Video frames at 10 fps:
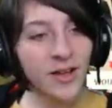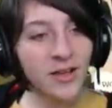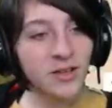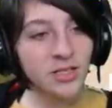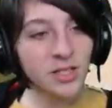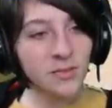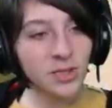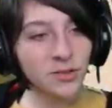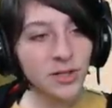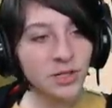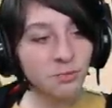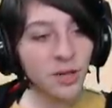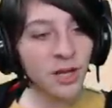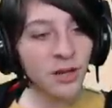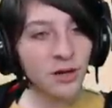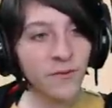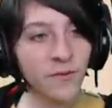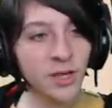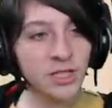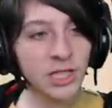You seem so much bigger and
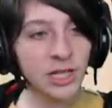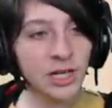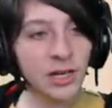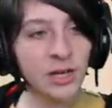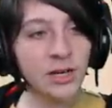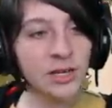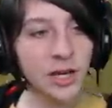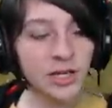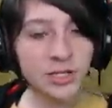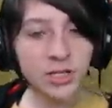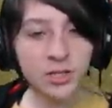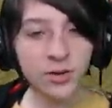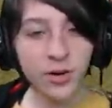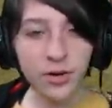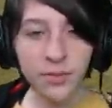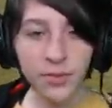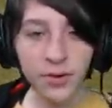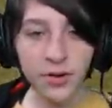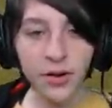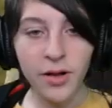fuzzier. That is adorable.